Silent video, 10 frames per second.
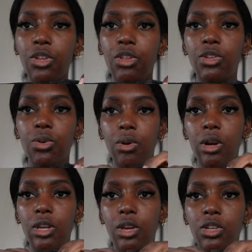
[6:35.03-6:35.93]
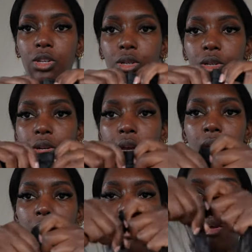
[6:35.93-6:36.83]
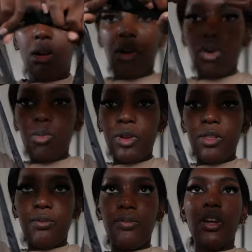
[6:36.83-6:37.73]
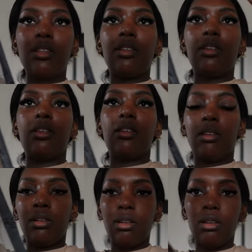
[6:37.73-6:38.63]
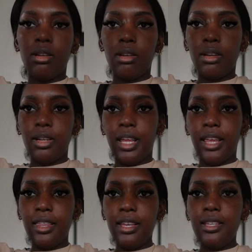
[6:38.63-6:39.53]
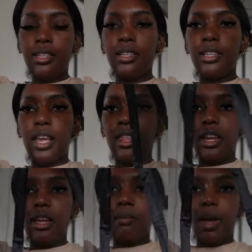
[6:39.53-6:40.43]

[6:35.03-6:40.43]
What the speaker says: to the door, you can just open the front like this, and then it